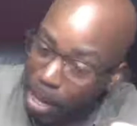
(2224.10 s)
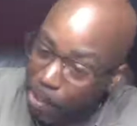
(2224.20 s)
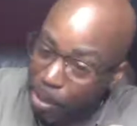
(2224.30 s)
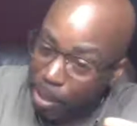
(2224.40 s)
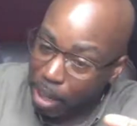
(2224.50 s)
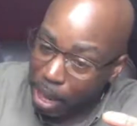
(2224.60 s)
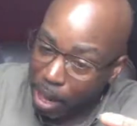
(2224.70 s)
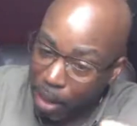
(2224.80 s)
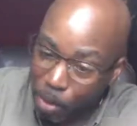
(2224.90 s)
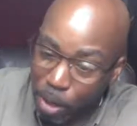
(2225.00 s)
I
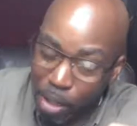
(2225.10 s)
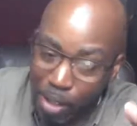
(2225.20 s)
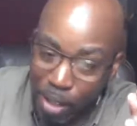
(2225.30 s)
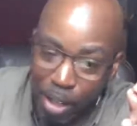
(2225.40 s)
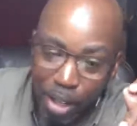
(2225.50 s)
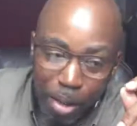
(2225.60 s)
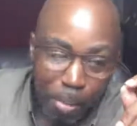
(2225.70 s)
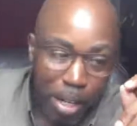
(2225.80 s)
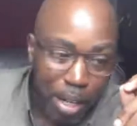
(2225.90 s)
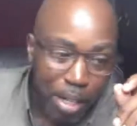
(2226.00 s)
agree
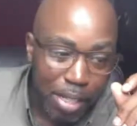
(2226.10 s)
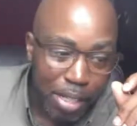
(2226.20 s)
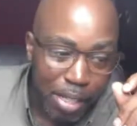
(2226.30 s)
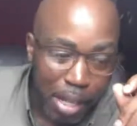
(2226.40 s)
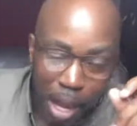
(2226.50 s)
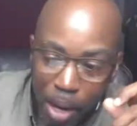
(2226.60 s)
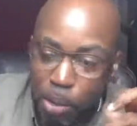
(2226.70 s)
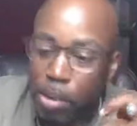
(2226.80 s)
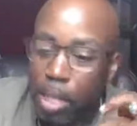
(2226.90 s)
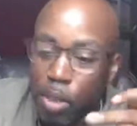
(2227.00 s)
because I
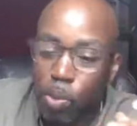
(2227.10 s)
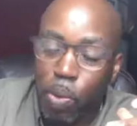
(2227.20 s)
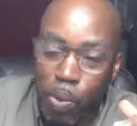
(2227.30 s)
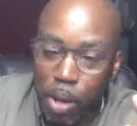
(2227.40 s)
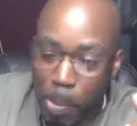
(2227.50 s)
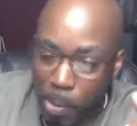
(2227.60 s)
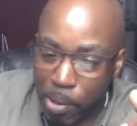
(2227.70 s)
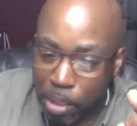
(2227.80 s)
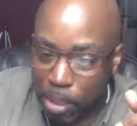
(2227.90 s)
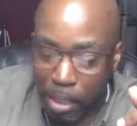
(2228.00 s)
don't think throwing up on
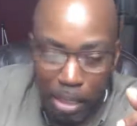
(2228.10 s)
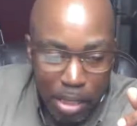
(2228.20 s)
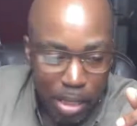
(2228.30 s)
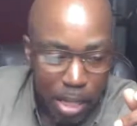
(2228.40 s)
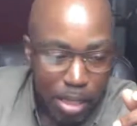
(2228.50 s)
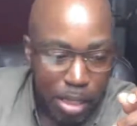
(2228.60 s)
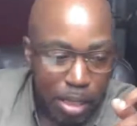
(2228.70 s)
the dick is sexy.